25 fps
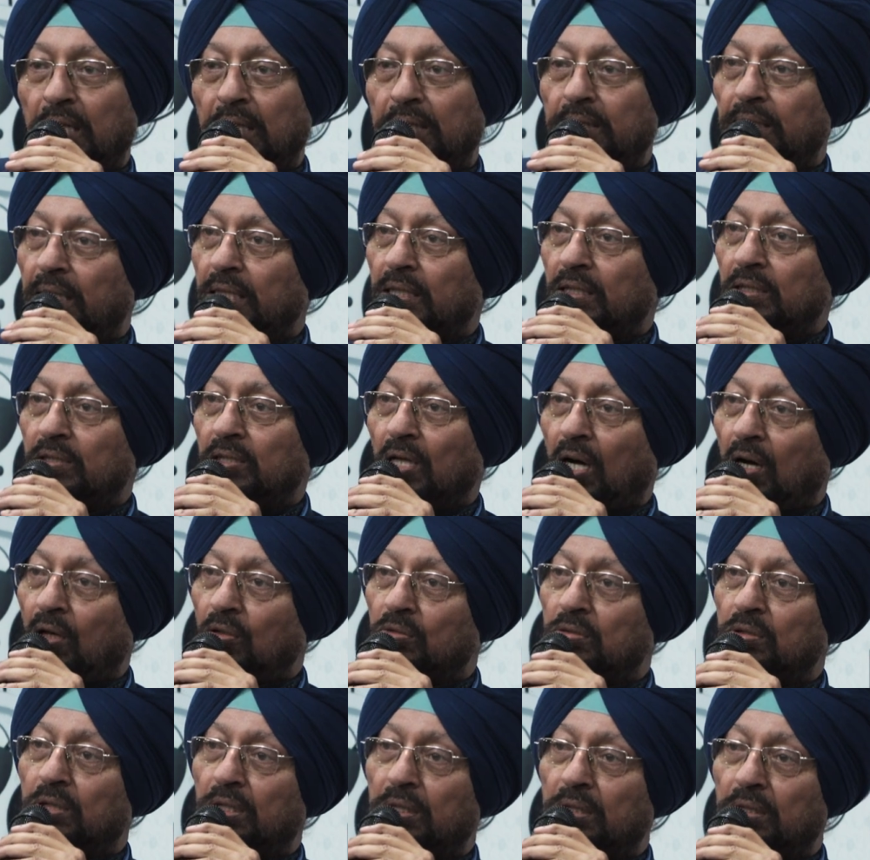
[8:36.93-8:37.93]
And that is
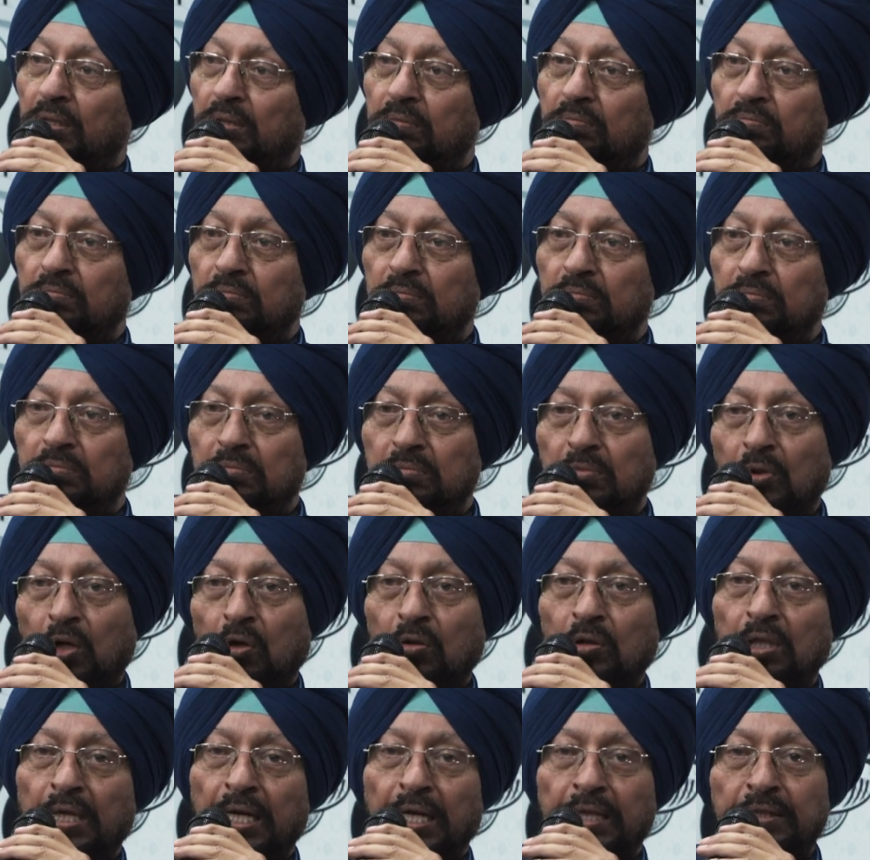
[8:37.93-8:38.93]
how the
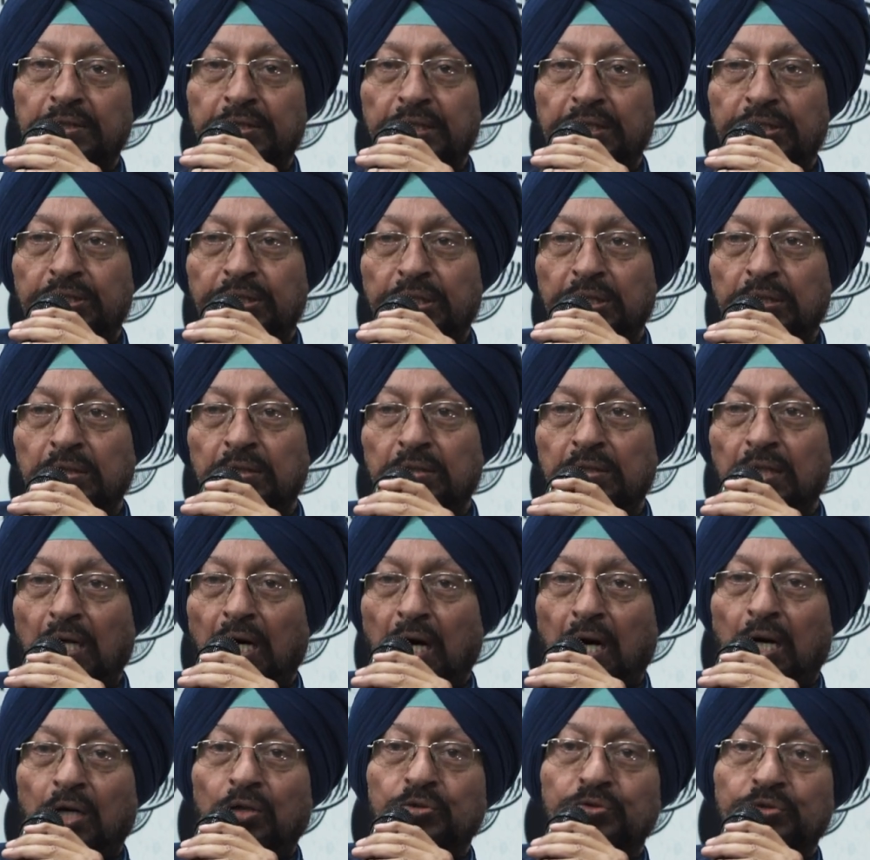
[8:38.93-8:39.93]
organizations
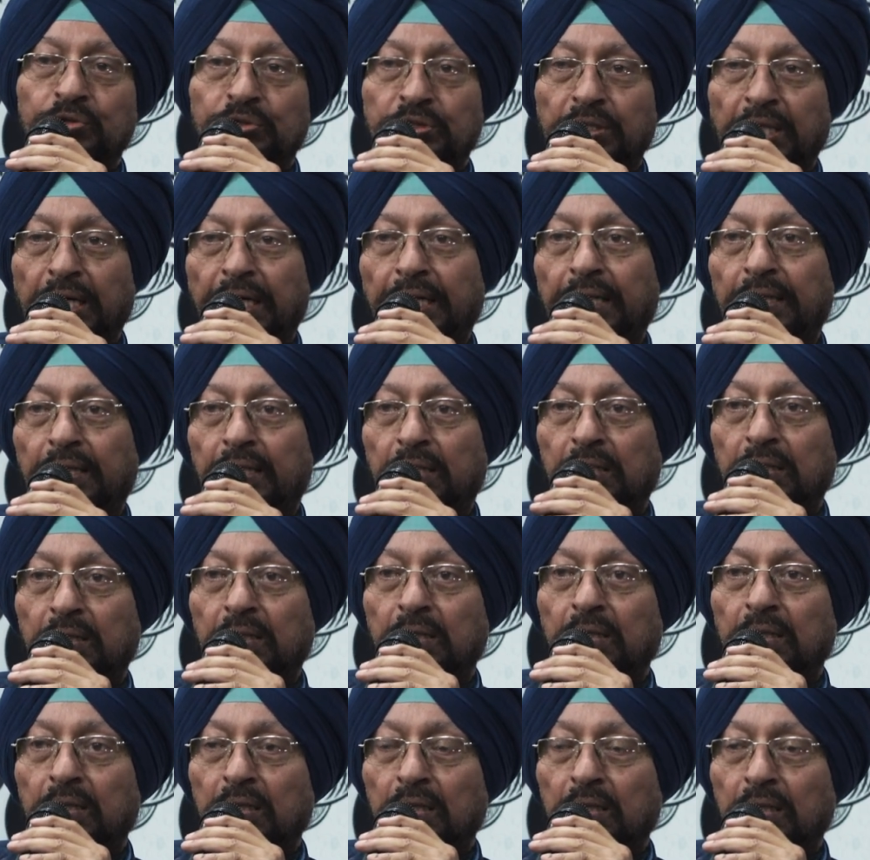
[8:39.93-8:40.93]

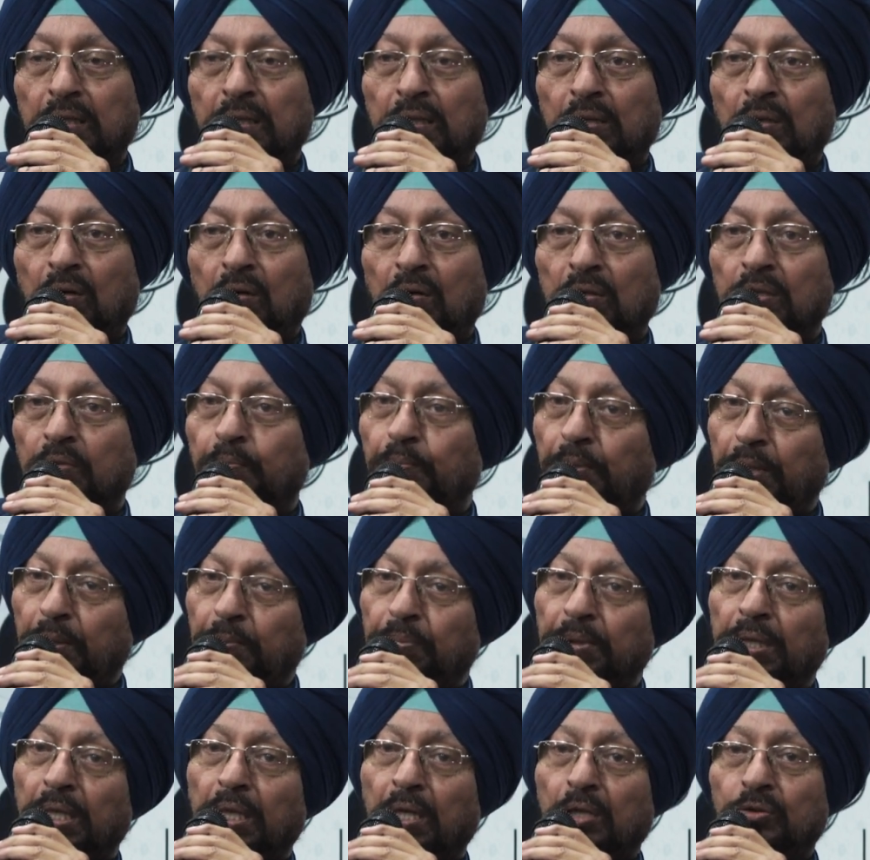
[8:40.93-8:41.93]
outside, or the
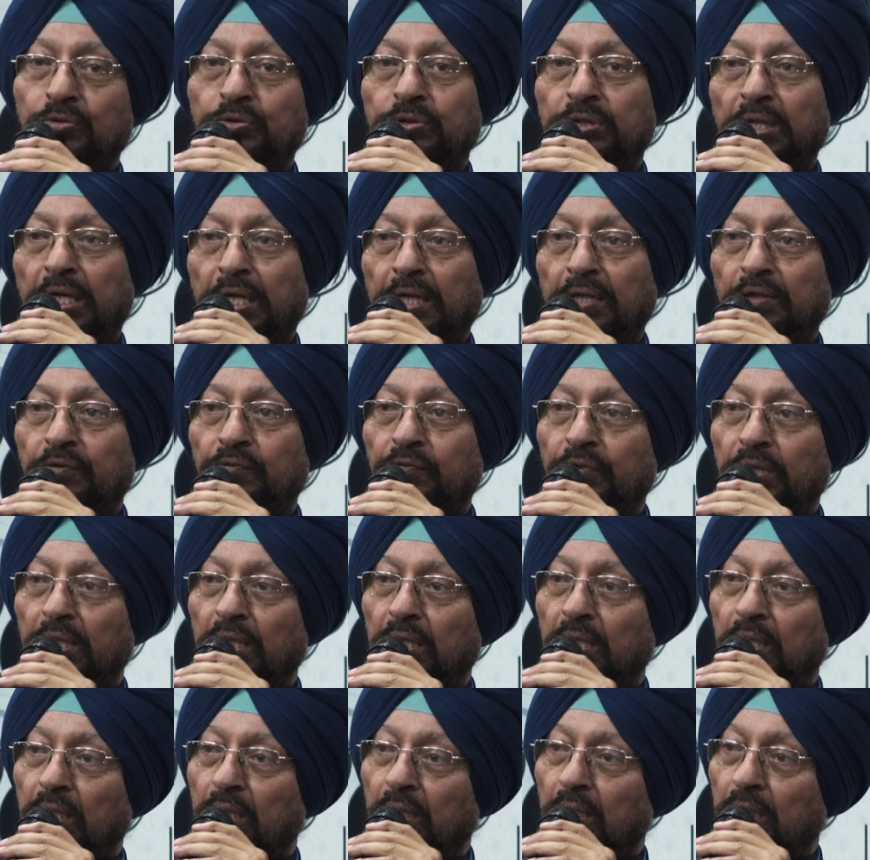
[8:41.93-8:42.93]
people outside,
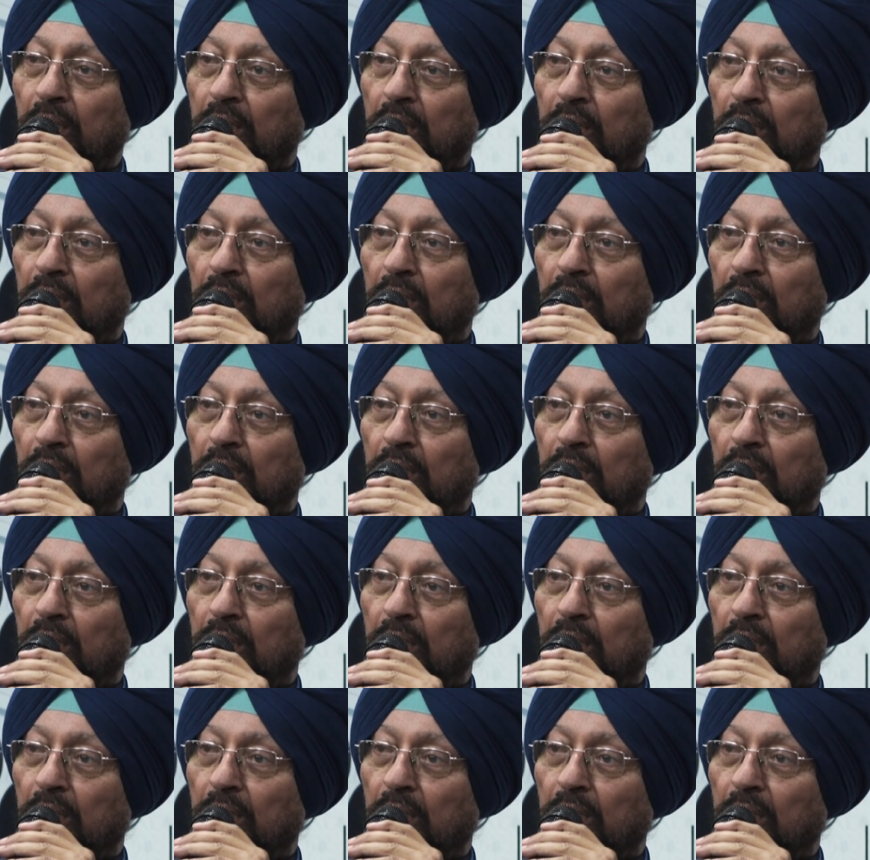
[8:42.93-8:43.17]
will